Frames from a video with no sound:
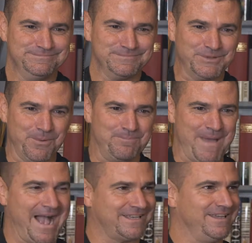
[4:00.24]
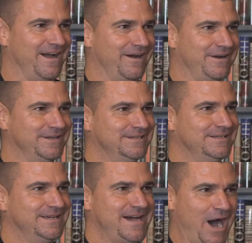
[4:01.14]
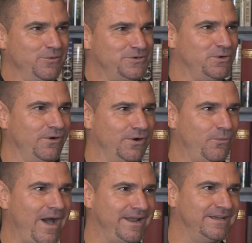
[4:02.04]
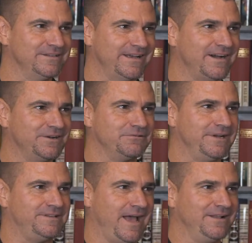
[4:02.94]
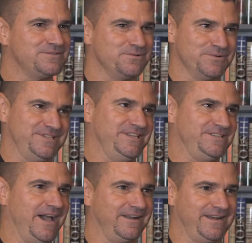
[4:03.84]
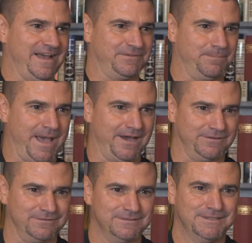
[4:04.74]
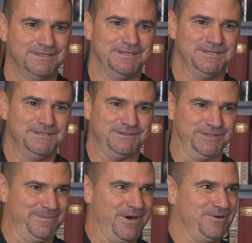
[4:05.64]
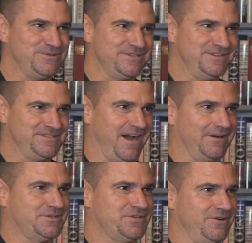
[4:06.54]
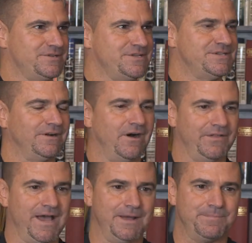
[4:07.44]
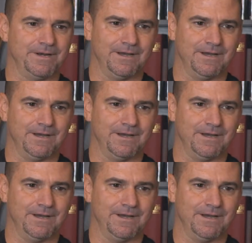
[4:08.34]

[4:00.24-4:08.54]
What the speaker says: little backyard outdoor wedding, like under a tent. So it was easy. I didn't have to battle limos and dark churches and all that. But